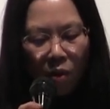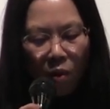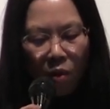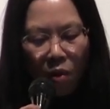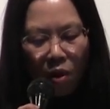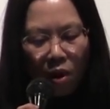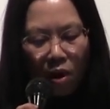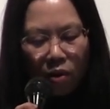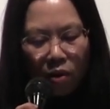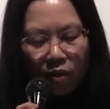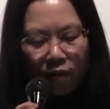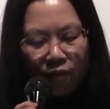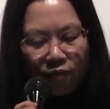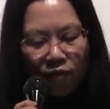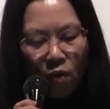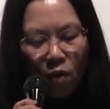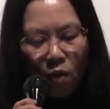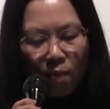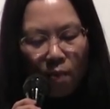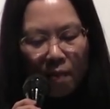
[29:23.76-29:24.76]
or on
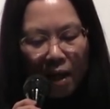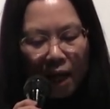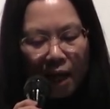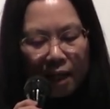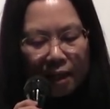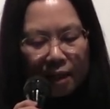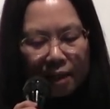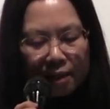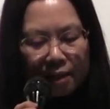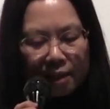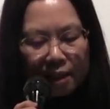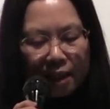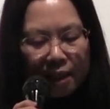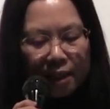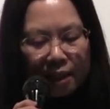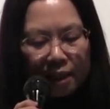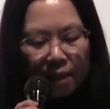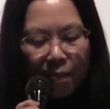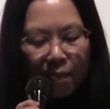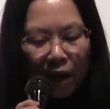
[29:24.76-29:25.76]
form as
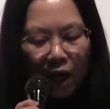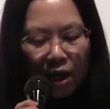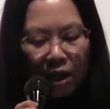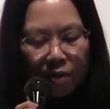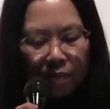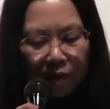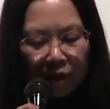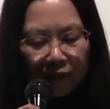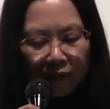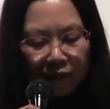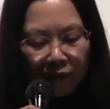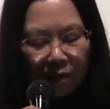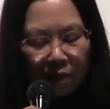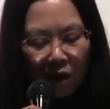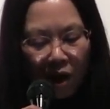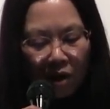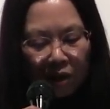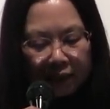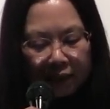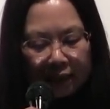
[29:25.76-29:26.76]
inseparable from
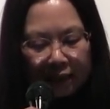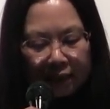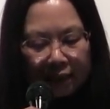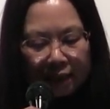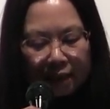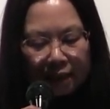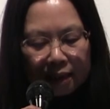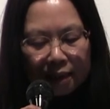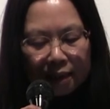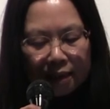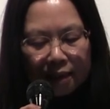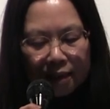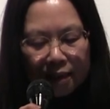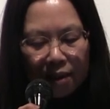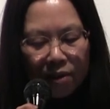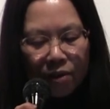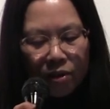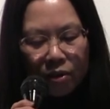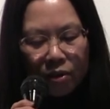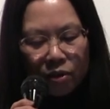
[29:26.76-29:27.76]
content
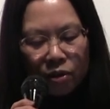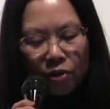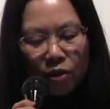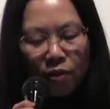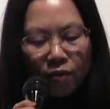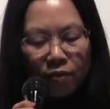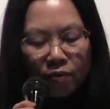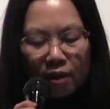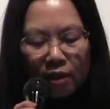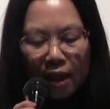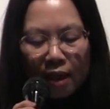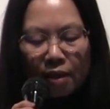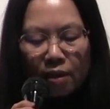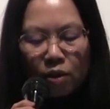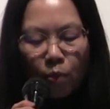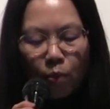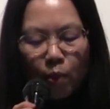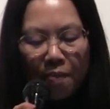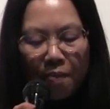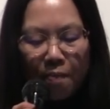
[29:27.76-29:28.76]
serves
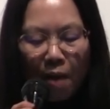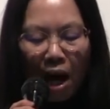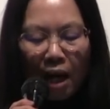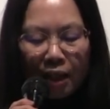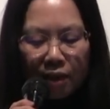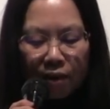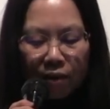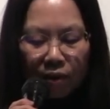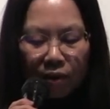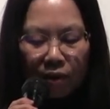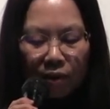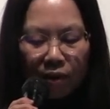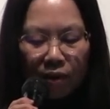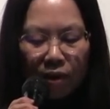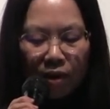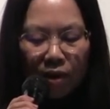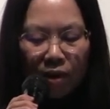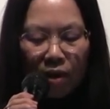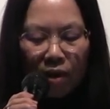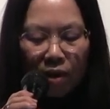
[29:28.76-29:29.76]
as a reminder
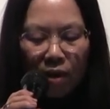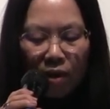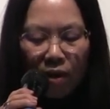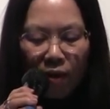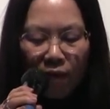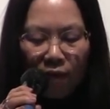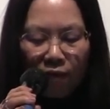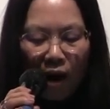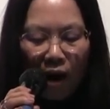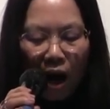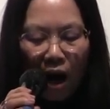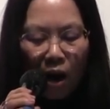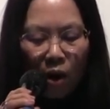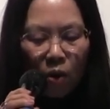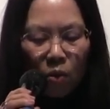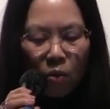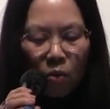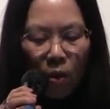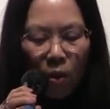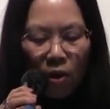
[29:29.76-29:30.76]
of
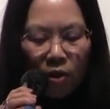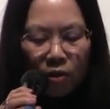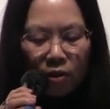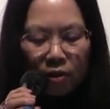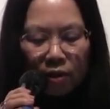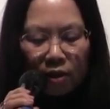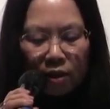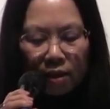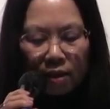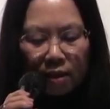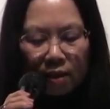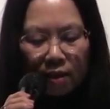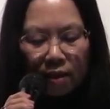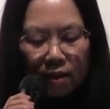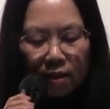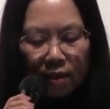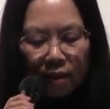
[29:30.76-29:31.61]
how works